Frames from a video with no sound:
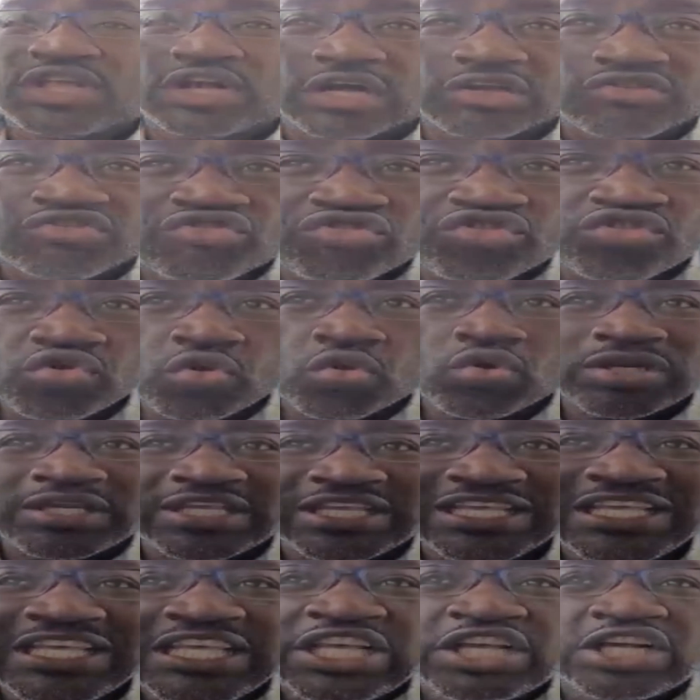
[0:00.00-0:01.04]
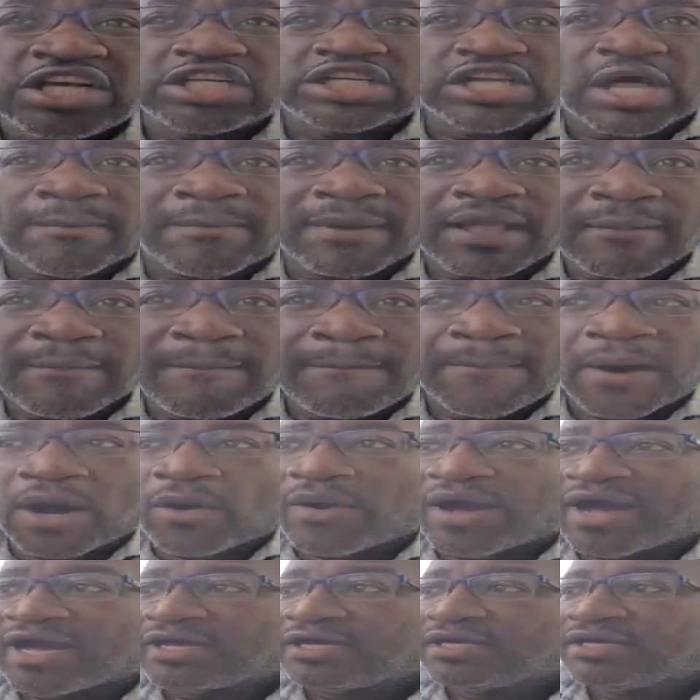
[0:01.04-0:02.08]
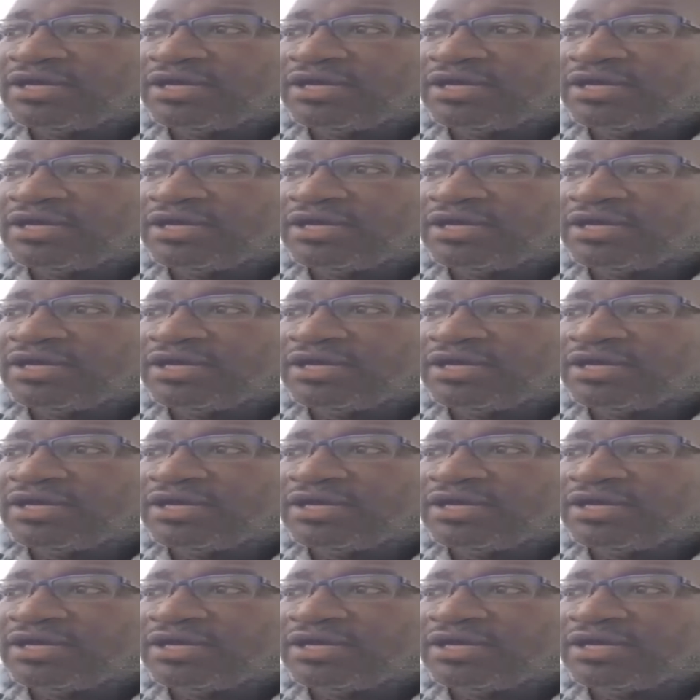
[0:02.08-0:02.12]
control the economic power